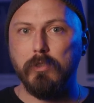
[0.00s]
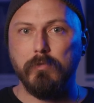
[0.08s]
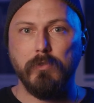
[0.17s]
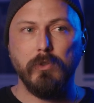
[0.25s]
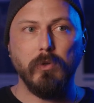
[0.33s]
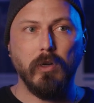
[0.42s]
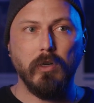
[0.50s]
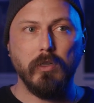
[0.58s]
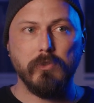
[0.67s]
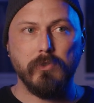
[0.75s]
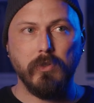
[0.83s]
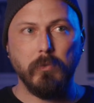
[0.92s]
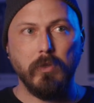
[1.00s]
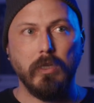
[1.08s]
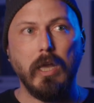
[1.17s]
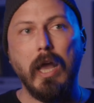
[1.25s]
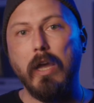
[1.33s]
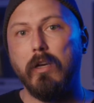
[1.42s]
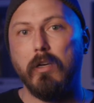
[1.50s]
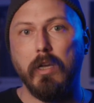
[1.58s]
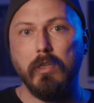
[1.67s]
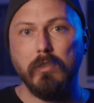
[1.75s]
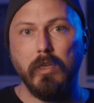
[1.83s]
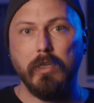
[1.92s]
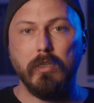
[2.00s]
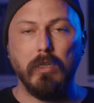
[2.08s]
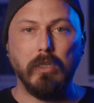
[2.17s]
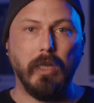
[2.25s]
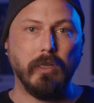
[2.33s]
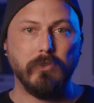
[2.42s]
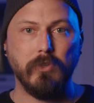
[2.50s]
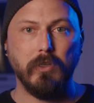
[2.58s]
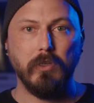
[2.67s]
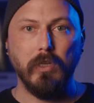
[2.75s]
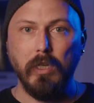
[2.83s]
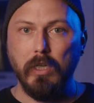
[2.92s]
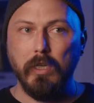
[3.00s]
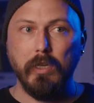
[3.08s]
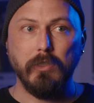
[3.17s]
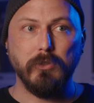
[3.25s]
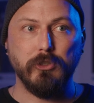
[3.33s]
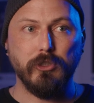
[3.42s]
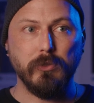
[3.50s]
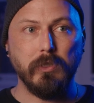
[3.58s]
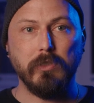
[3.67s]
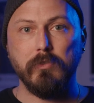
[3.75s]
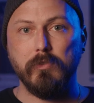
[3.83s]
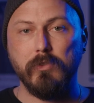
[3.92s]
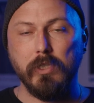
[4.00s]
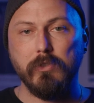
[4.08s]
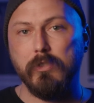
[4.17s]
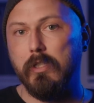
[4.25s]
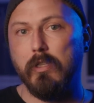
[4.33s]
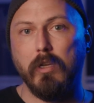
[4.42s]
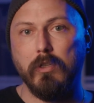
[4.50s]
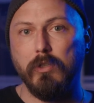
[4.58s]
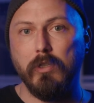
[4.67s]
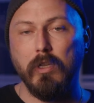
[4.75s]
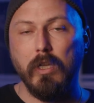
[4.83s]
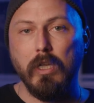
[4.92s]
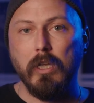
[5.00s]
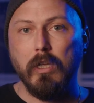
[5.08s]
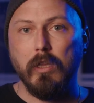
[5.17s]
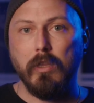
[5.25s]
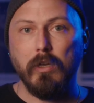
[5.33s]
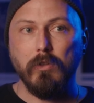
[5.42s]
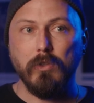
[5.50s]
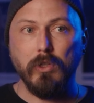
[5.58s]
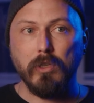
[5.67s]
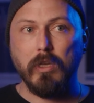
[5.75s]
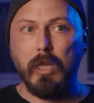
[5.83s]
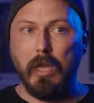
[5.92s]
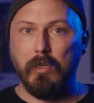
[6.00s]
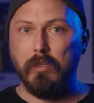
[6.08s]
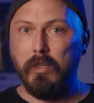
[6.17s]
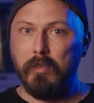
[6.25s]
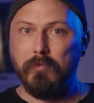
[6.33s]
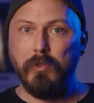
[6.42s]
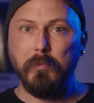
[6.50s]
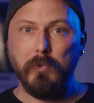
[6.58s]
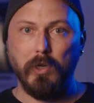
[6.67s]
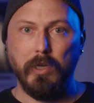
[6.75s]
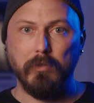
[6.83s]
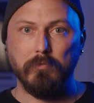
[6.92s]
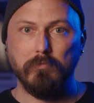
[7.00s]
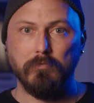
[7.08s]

If you are on something higher end like an Alexa and you shoot at 1600, that'll look kind of like film grain.